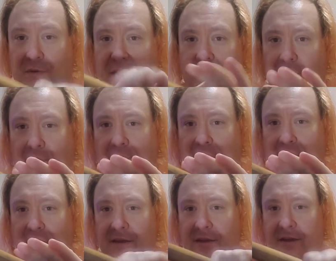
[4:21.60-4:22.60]
So when I grip
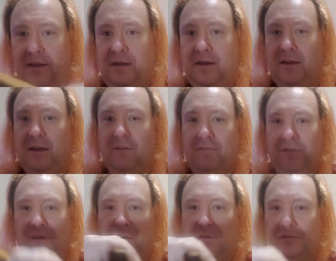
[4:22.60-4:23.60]
it, it
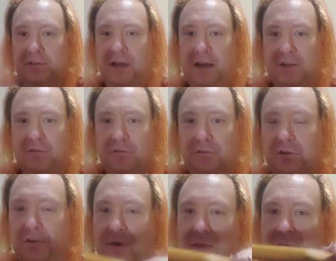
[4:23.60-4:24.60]
feels natural to
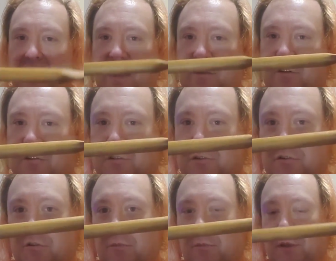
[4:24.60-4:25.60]
me. And also you
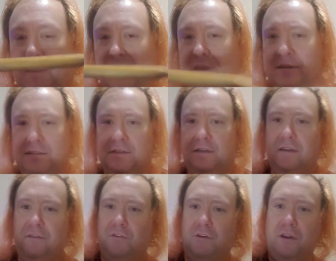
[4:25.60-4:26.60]
can grip like this,
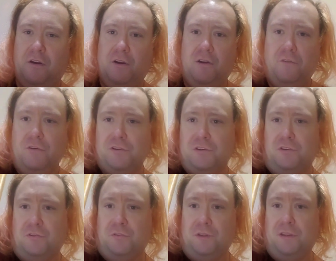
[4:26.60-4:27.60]
and if you're carrying it over your
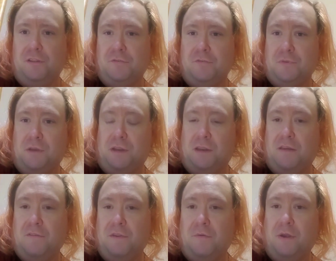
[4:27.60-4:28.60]
shoulder like this, oops, I kind of
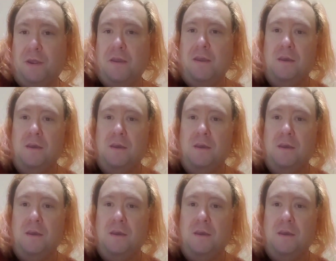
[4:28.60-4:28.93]
gave that away.